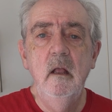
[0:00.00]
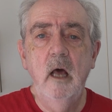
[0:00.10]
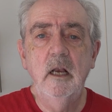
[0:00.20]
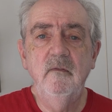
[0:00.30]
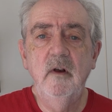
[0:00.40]

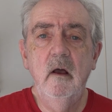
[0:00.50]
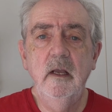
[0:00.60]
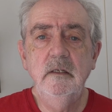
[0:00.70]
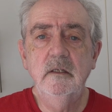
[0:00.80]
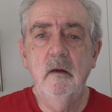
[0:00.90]
and I've
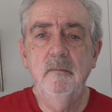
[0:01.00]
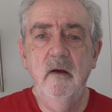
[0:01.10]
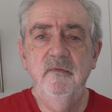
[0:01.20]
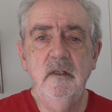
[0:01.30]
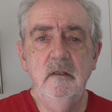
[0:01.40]
lined a
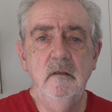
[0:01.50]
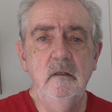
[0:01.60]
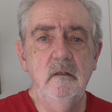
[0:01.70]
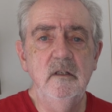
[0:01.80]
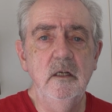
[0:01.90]

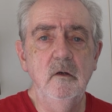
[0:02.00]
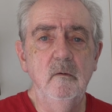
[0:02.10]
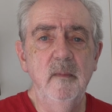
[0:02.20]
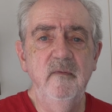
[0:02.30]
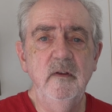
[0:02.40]
muffin tin or
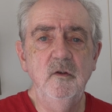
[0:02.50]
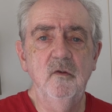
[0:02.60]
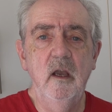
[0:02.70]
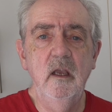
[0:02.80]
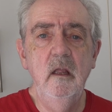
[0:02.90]
a muffin
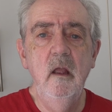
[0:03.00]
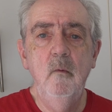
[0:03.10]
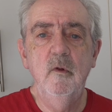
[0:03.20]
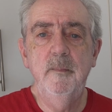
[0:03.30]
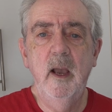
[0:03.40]
tray
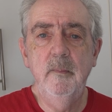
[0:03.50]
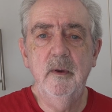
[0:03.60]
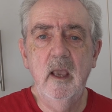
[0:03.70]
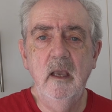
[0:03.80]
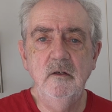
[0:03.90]
with
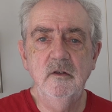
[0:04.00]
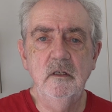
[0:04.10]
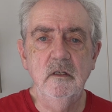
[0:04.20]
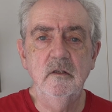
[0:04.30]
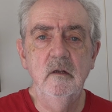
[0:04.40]
paper
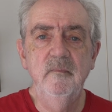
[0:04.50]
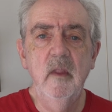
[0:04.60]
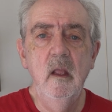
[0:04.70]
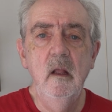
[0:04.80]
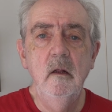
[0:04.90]
cases.
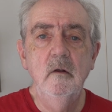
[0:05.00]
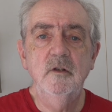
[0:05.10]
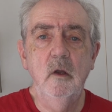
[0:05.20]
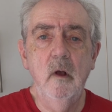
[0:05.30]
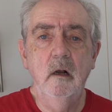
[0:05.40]

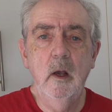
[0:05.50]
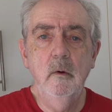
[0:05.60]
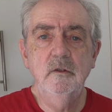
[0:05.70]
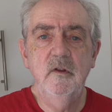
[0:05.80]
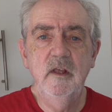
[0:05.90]
So I'll go on to